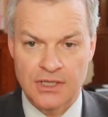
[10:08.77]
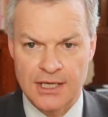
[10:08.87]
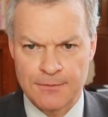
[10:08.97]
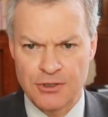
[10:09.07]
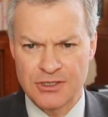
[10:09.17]

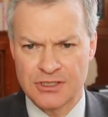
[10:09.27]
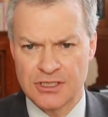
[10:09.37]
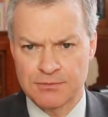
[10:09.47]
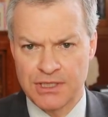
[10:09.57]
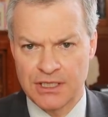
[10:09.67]
Okay, a pennant
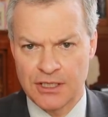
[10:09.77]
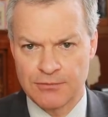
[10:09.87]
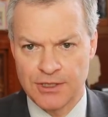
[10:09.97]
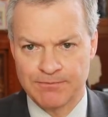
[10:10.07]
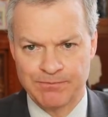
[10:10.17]
does
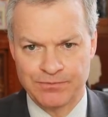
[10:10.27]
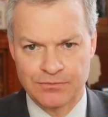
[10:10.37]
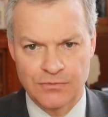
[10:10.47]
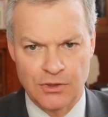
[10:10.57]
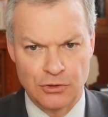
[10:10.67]
bingo, but
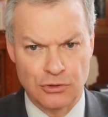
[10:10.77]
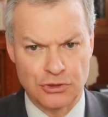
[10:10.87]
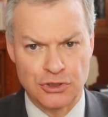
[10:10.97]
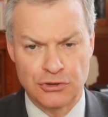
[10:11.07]
not